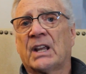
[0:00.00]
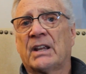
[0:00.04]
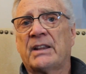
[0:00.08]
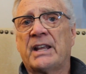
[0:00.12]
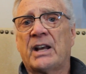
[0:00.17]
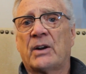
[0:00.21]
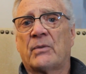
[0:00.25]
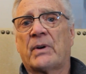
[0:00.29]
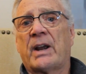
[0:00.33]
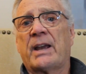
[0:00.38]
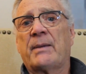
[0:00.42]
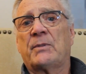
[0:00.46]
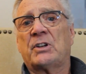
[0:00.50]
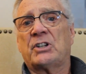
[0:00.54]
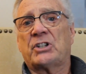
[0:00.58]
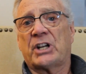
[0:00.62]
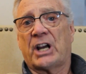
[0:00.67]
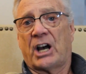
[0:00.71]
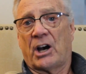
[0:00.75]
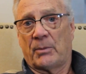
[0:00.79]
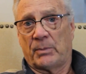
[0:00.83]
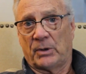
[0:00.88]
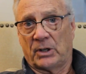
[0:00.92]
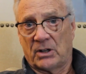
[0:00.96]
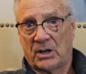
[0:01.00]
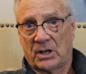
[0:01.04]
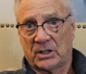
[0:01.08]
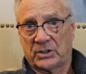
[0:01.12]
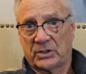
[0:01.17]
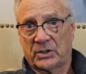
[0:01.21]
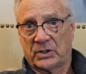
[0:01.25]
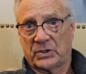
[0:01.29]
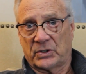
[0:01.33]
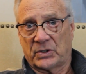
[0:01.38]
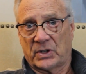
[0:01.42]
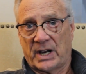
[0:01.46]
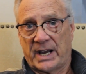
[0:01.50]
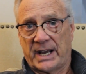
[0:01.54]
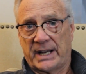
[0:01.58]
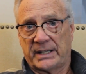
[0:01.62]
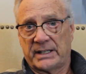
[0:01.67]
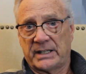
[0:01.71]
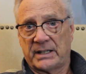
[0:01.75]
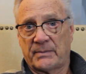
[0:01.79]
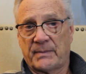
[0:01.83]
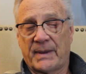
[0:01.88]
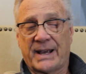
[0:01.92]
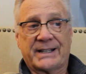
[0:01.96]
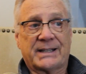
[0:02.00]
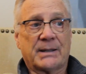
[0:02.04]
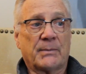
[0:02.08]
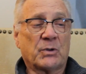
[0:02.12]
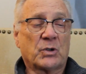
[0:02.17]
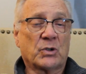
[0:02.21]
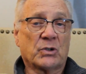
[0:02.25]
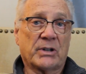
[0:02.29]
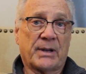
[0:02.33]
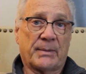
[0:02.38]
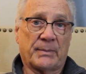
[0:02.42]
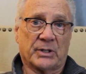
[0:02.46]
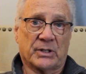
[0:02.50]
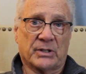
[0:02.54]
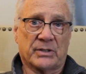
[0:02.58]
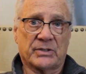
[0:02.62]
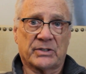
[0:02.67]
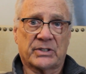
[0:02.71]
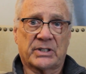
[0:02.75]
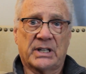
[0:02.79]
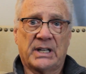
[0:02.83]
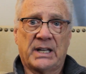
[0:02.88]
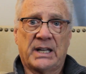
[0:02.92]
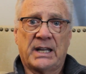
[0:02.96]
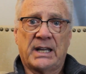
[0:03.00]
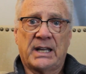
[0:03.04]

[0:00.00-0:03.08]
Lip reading: that Raymond Chow belonged to a triad. Didn't make them criminals.